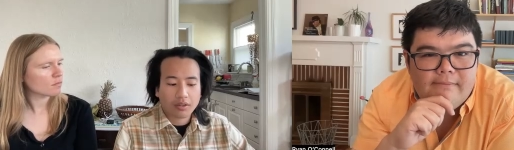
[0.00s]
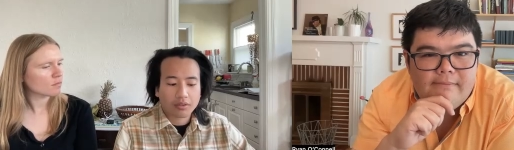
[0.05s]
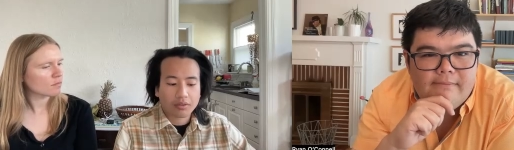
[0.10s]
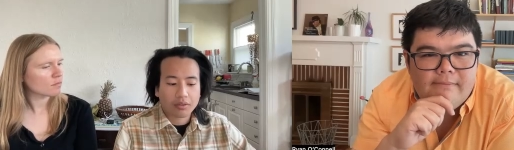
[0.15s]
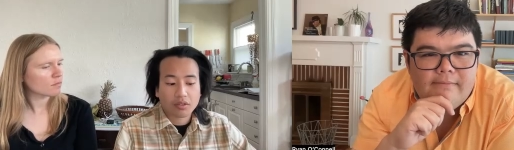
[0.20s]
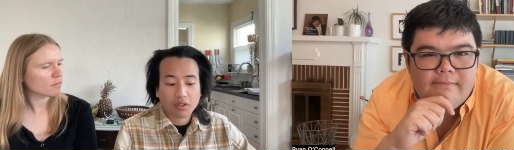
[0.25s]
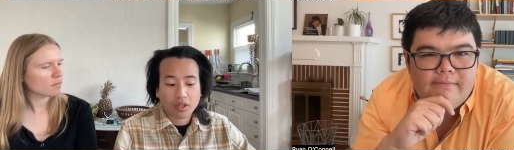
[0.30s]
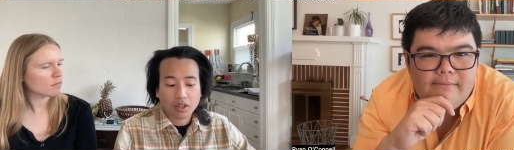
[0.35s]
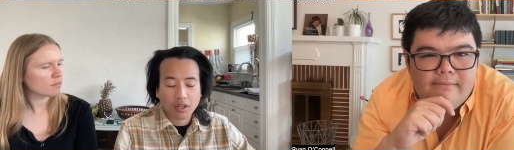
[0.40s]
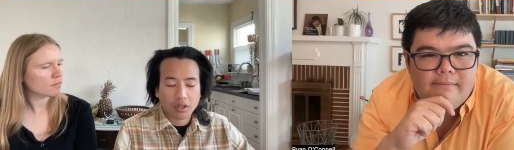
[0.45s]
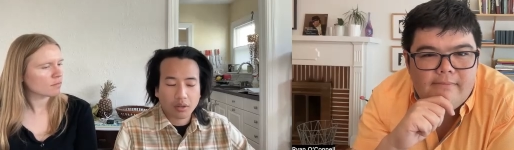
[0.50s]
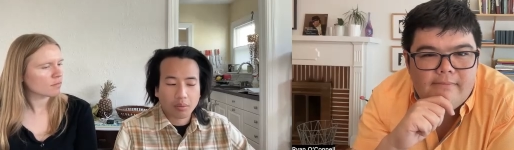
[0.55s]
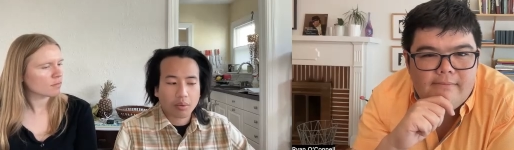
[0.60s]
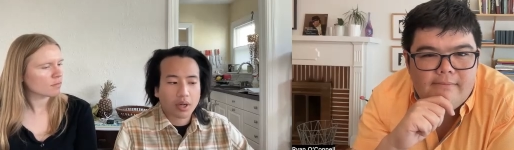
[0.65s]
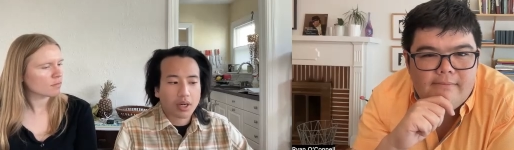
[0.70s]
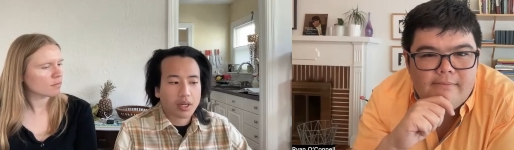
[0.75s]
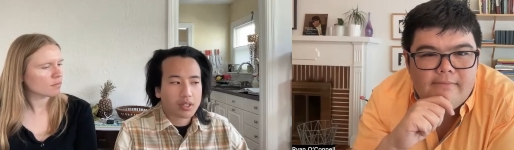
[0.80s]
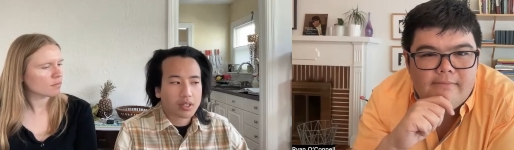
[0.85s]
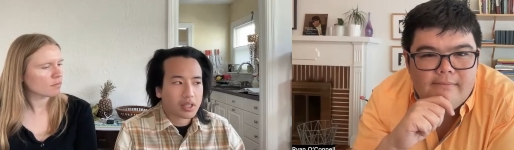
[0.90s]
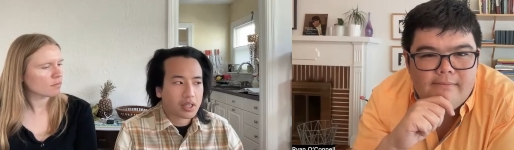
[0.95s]
Speaker 1: started the
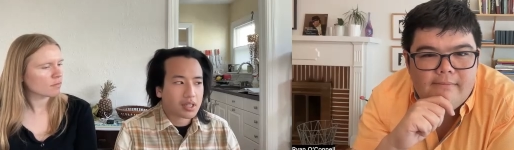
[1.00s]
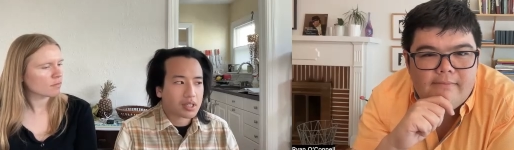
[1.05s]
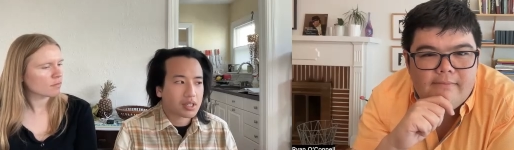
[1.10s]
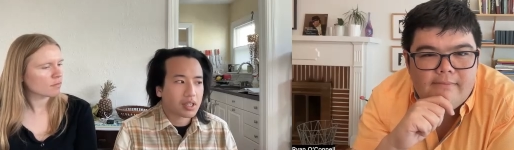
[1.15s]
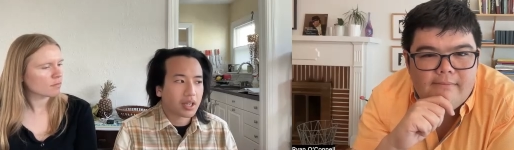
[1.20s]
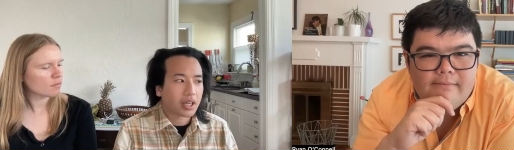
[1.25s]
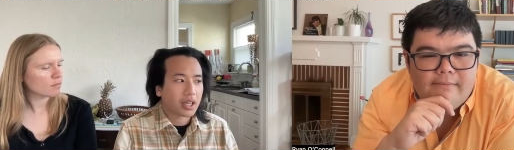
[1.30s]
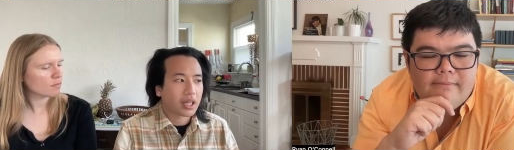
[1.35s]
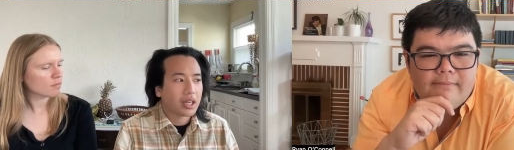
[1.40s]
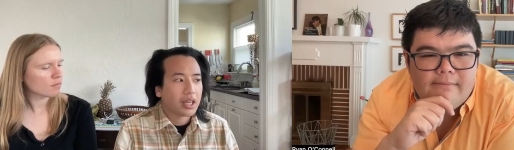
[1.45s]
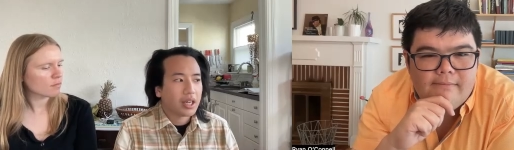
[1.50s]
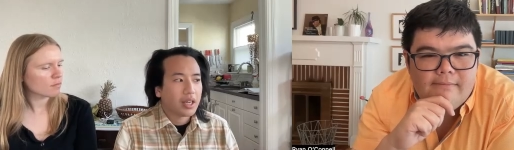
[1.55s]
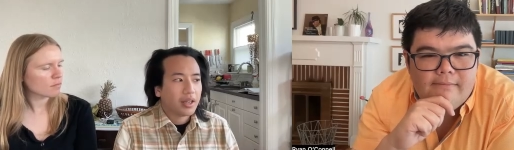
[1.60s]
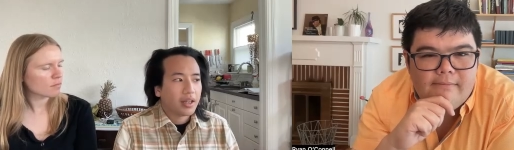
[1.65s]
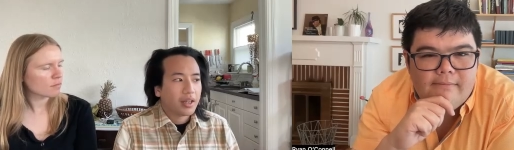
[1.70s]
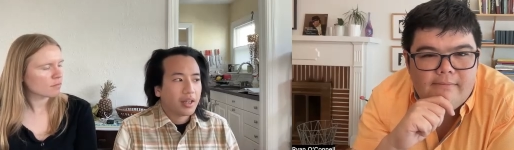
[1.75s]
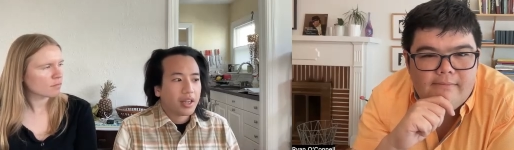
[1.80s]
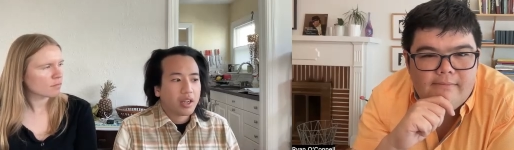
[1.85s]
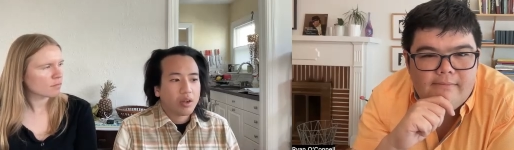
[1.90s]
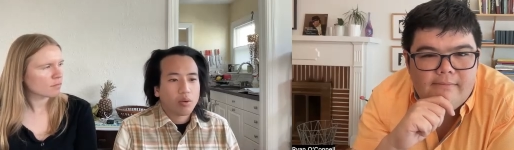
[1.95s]
process, like
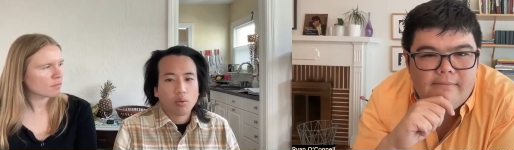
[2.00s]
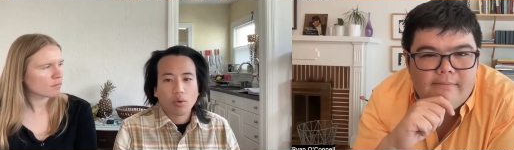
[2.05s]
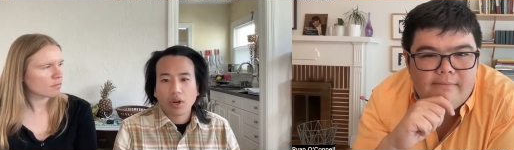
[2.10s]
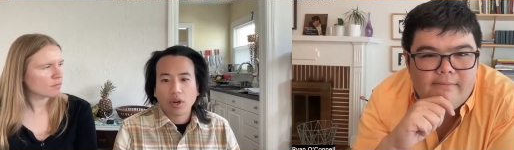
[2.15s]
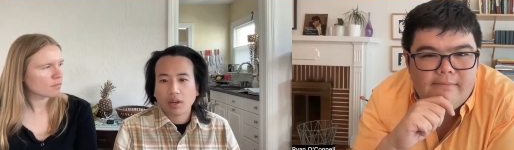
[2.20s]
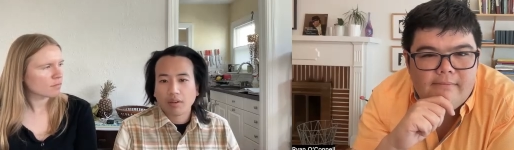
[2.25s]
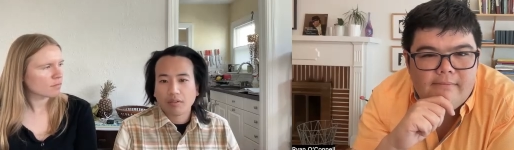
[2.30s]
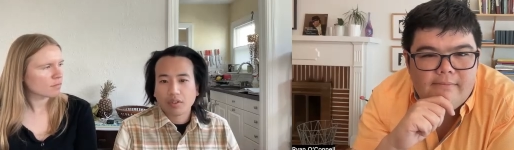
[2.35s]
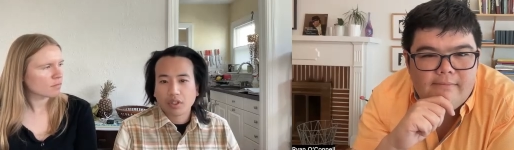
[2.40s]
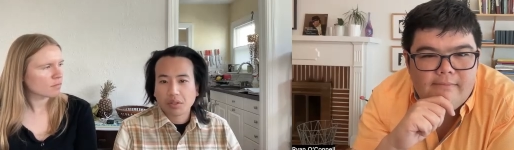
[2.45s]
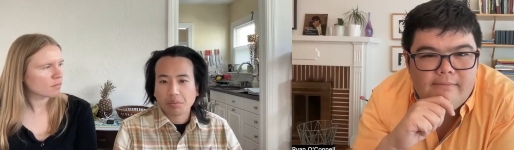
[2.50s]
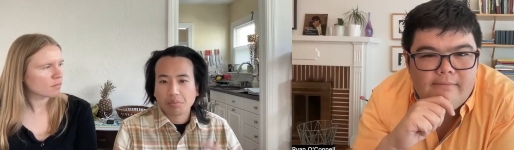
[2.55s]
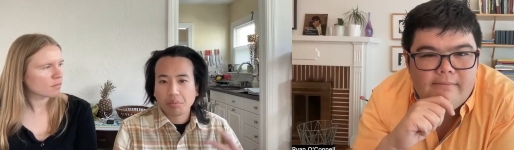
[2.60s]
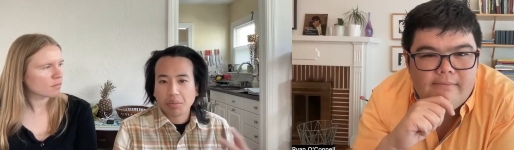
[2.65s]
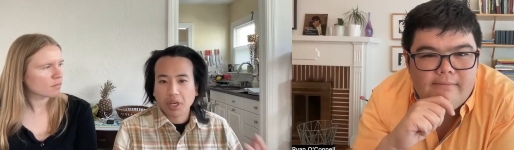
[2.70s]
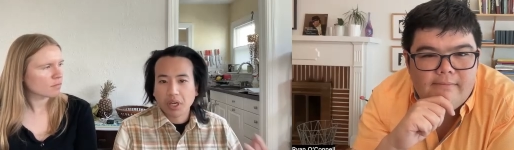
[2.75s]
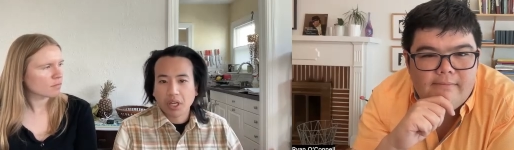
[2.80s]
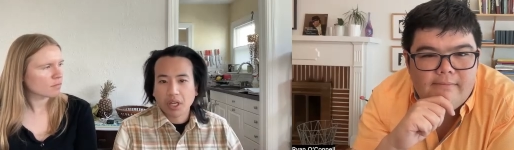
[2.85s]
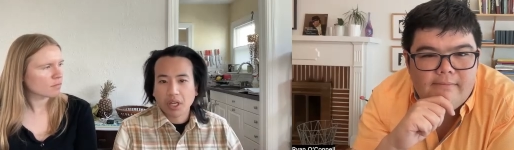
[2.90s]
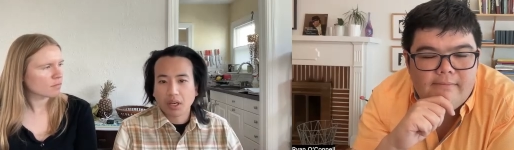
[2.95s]
it would have just
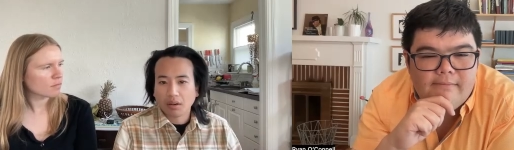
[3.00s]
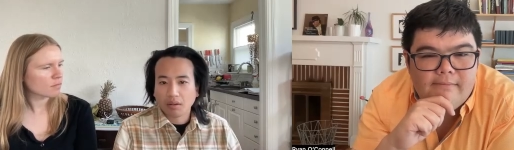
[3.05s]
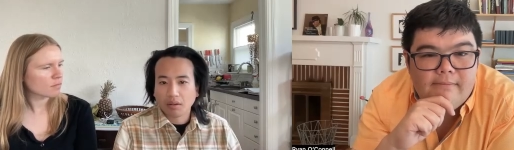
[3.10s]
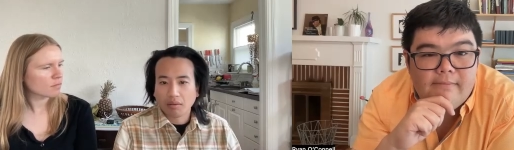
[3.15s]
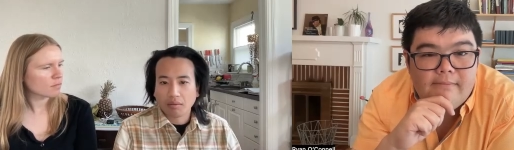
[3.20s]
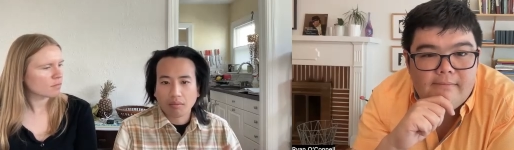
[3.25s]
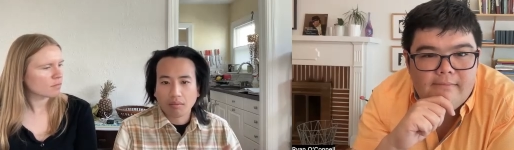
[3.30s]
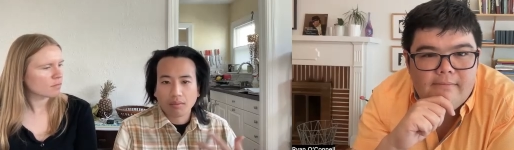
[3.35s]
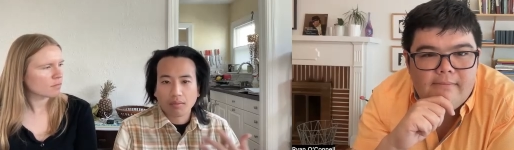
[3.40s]
been